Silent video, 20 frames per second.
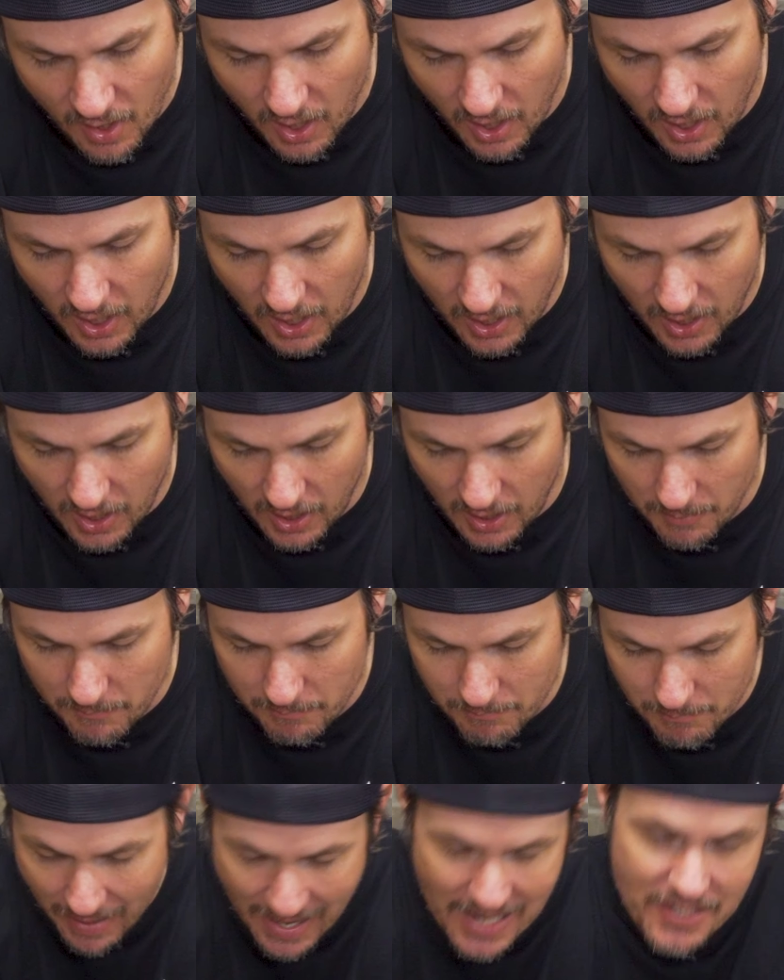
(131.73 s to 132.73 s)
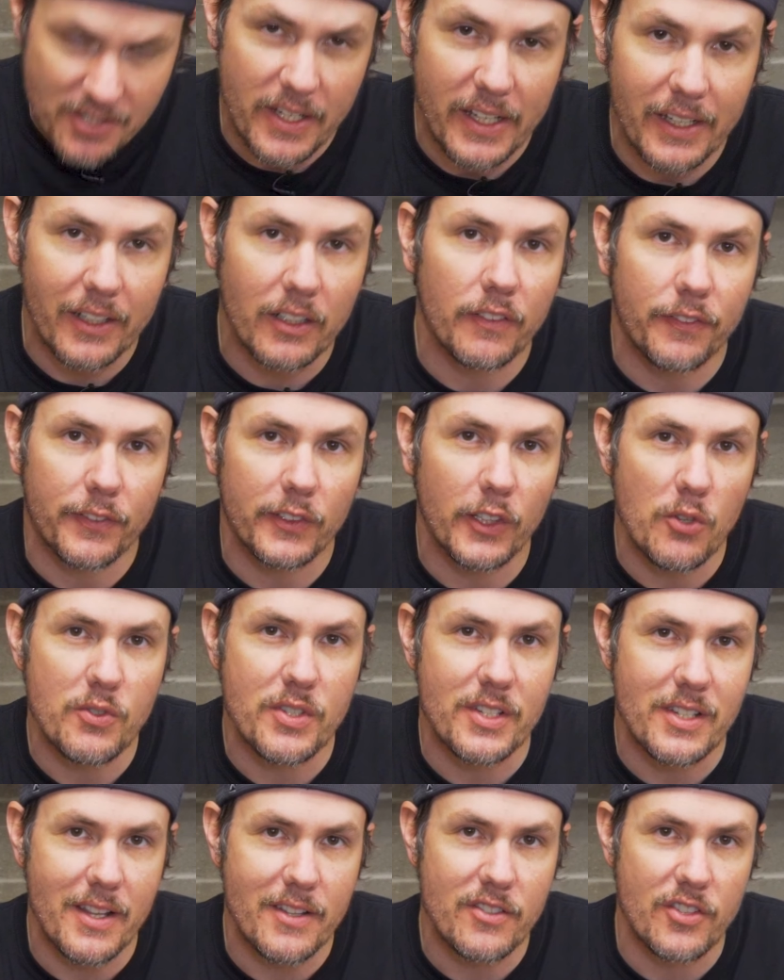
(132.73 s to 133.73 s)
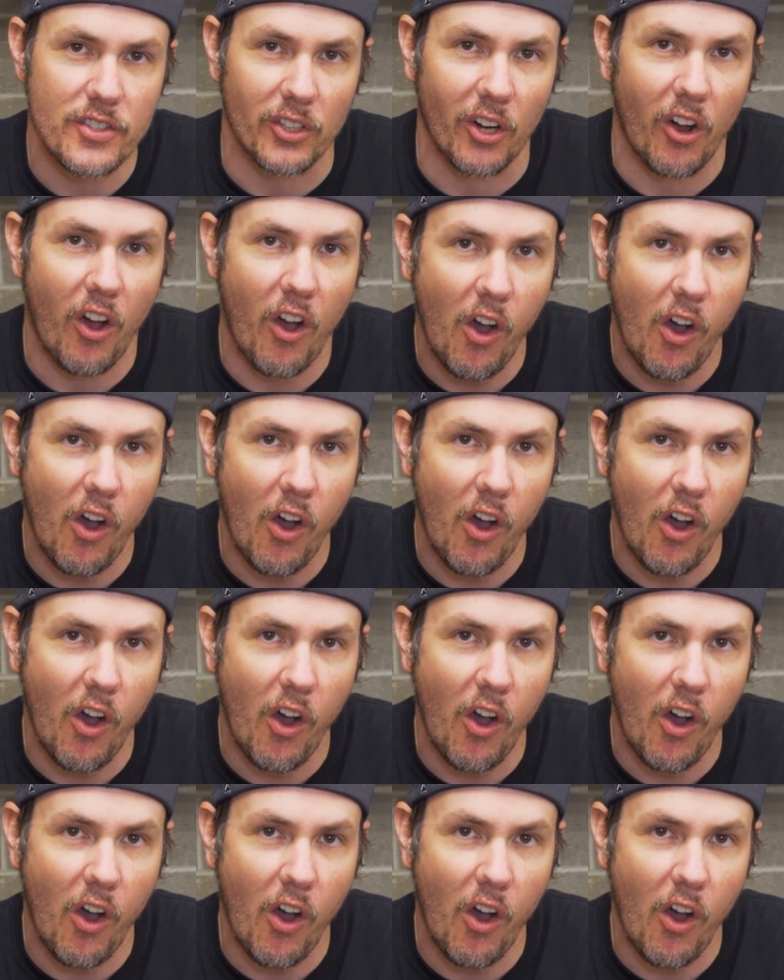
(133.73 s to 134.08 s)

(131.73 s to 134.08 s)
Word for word: mass airflow sensor,